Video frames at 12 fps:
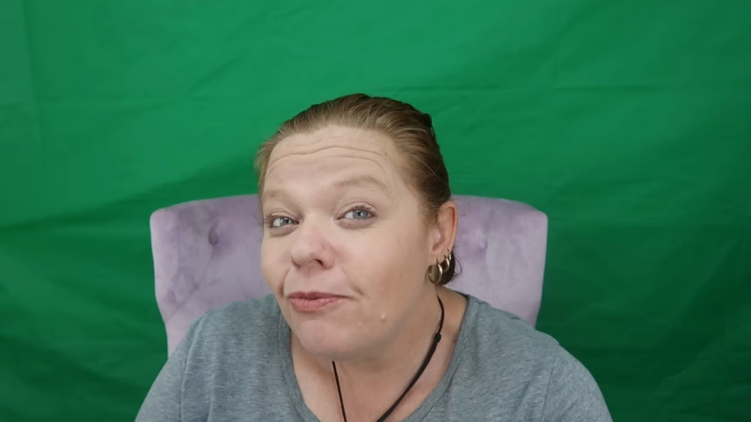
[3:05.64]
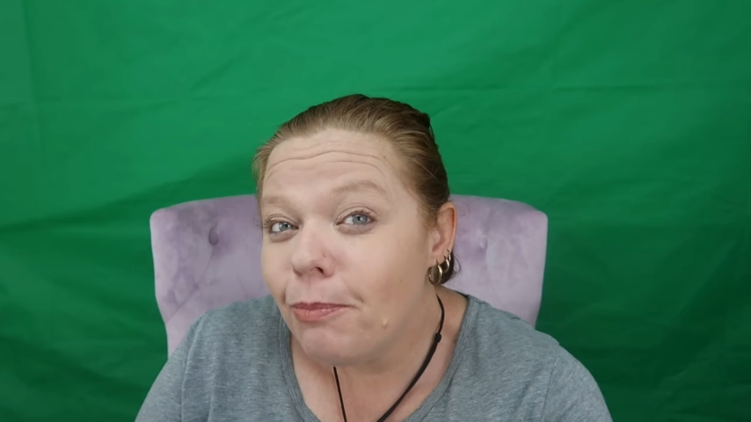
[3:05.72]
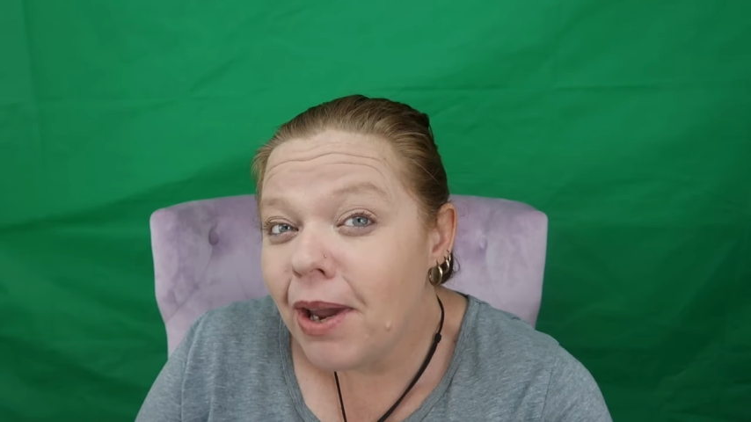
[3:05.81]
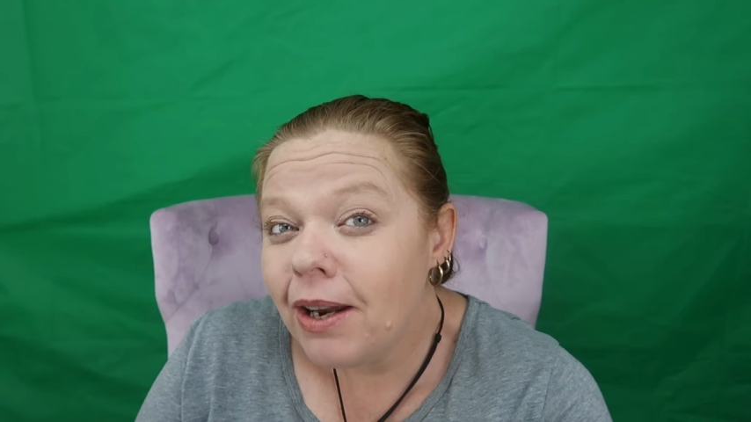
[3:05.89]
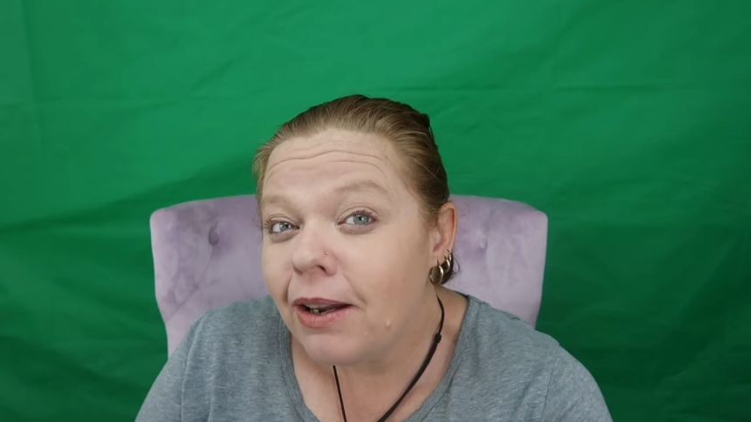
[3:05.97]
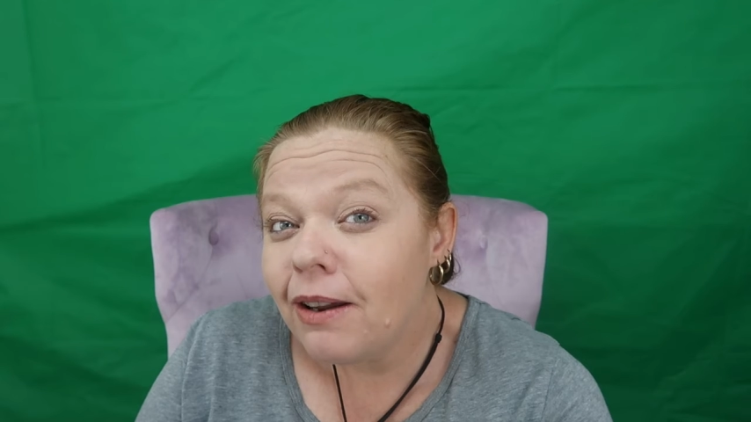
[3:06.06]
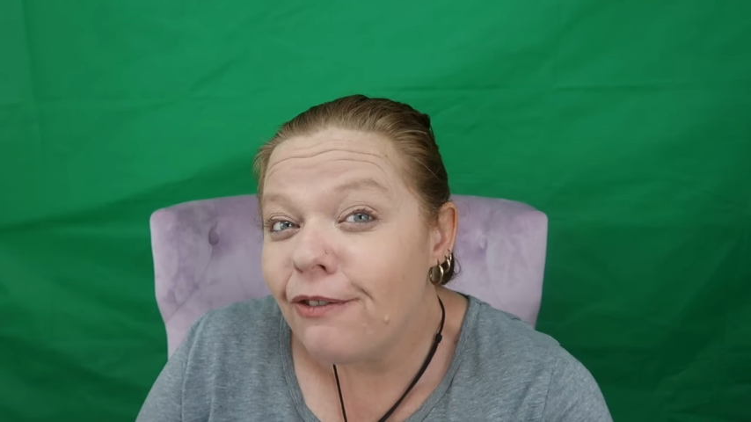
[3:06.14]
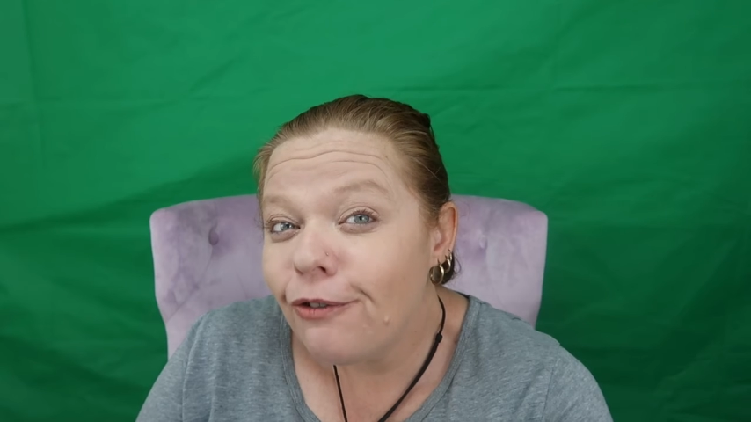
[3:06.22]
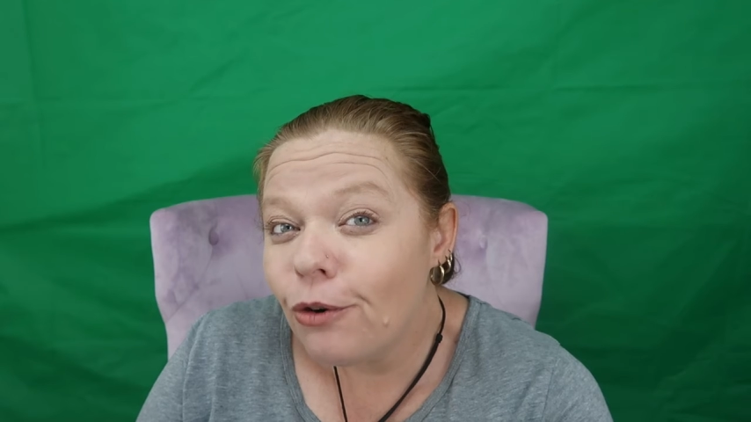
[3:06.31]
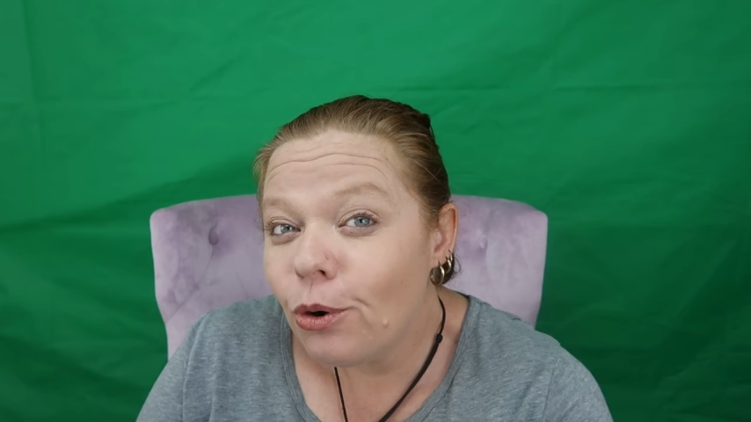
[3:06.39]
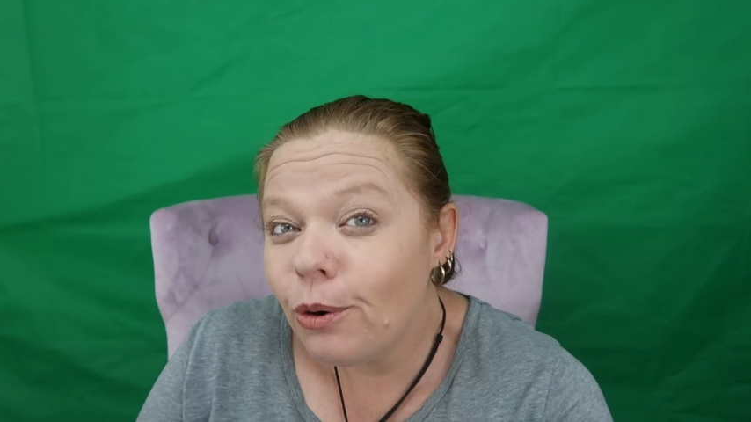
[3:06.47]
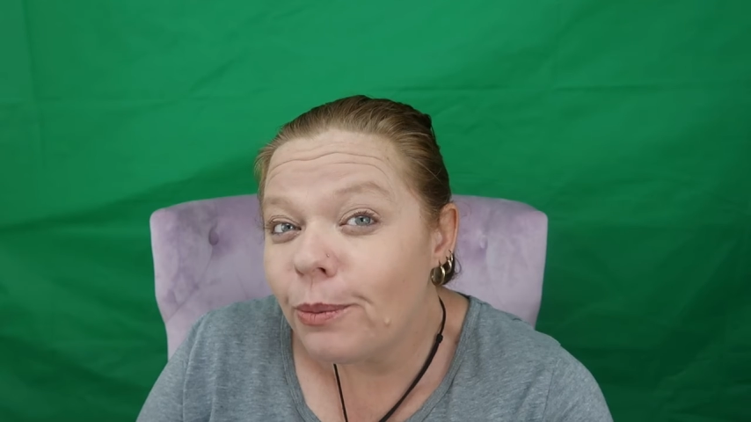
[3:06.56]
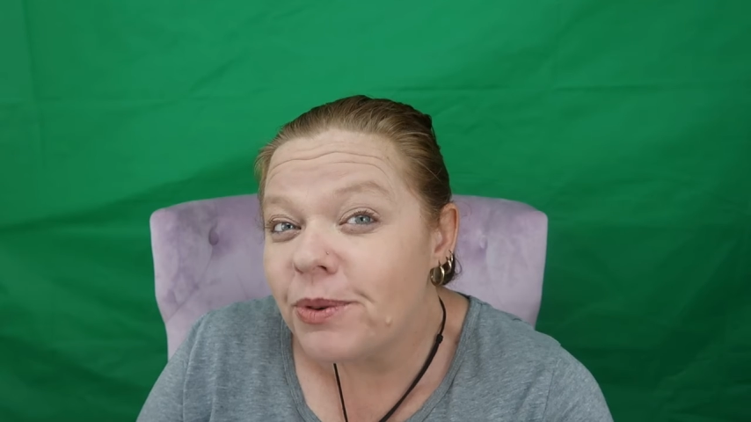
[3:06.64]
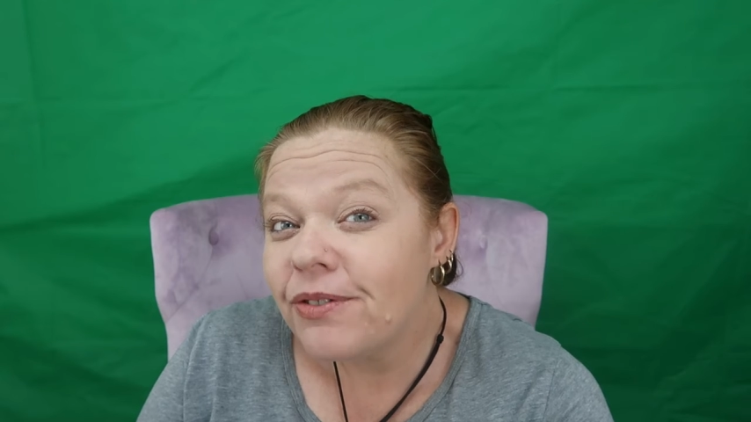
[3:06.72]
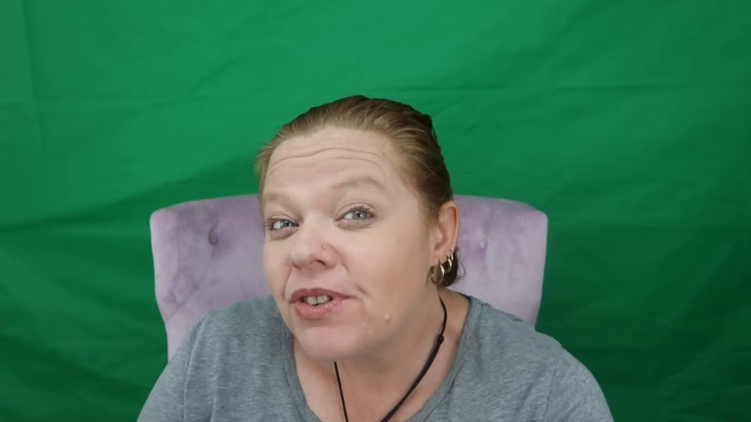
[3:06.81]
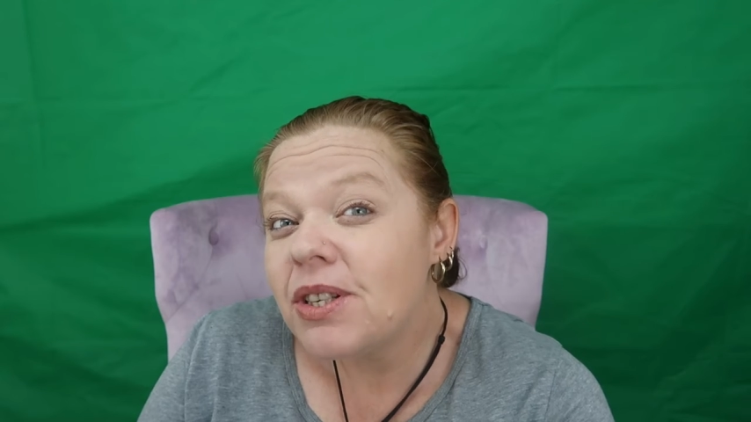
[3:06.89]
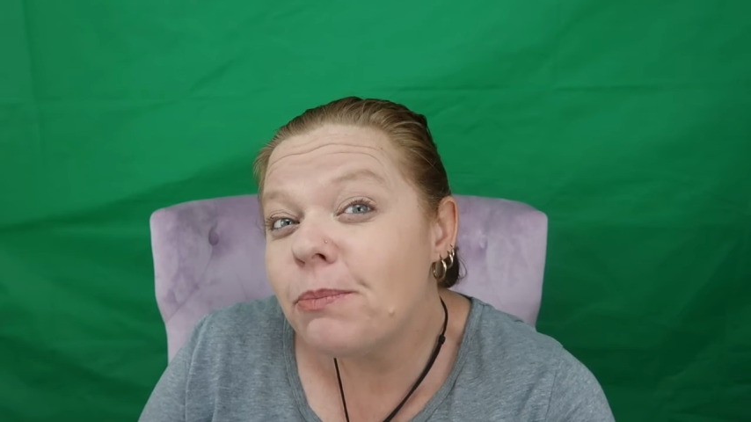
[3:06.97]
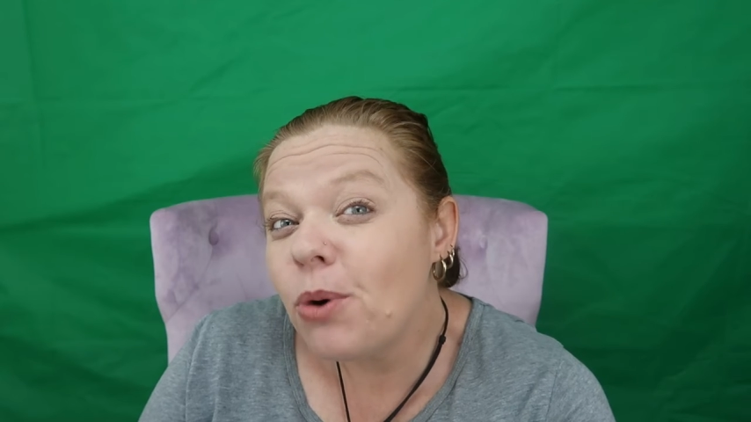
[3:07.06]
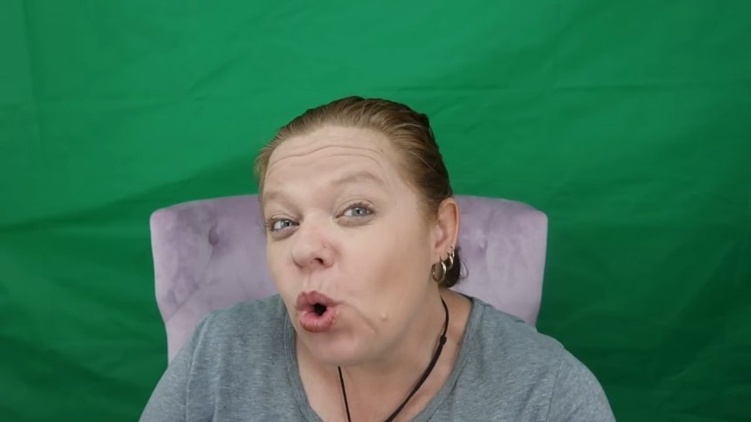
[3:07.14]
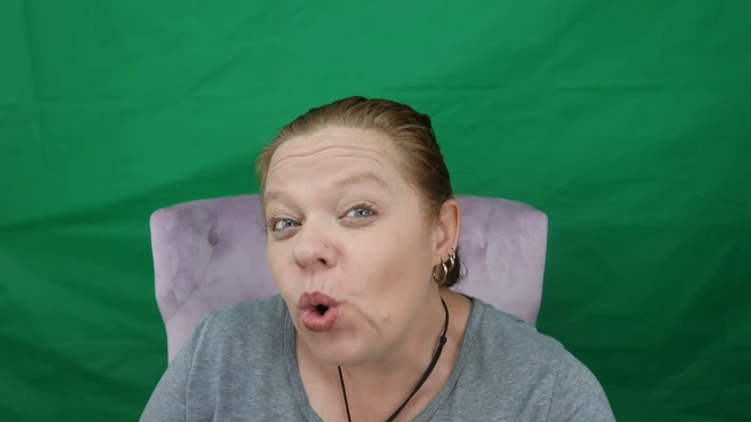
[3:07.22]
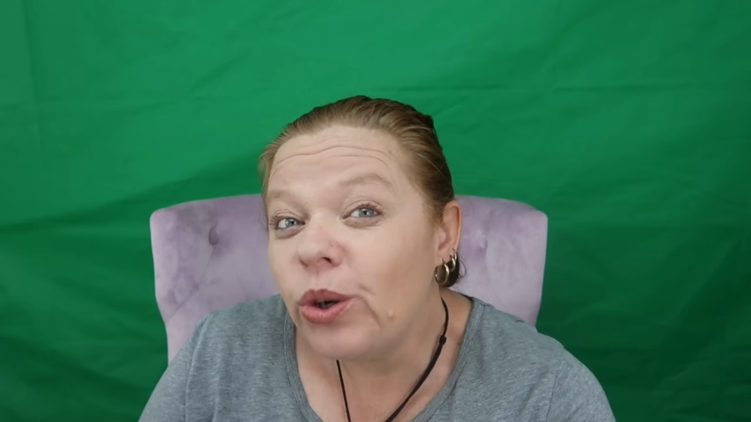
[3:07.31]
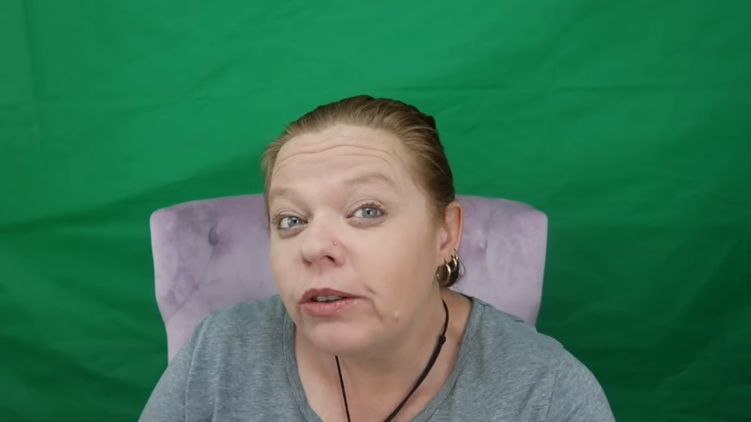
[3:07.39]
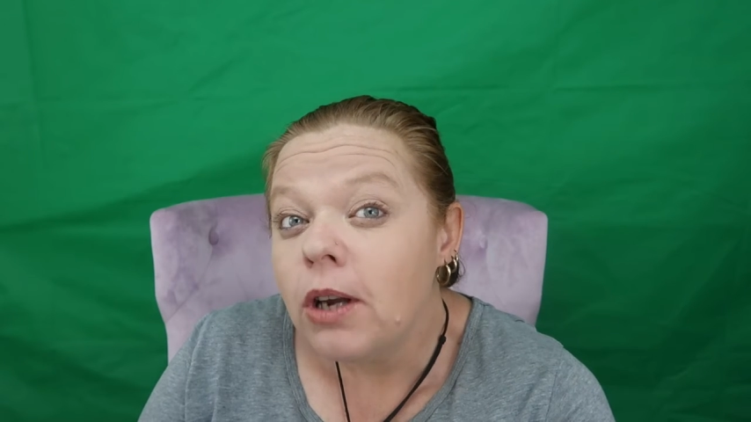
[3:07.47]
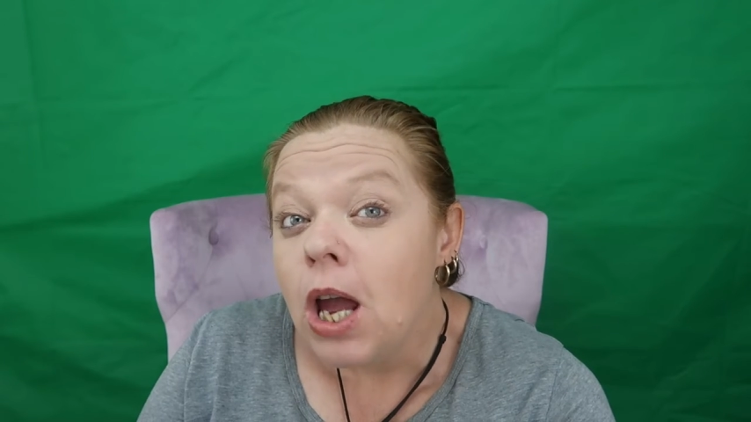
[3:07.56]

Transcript: many forms of support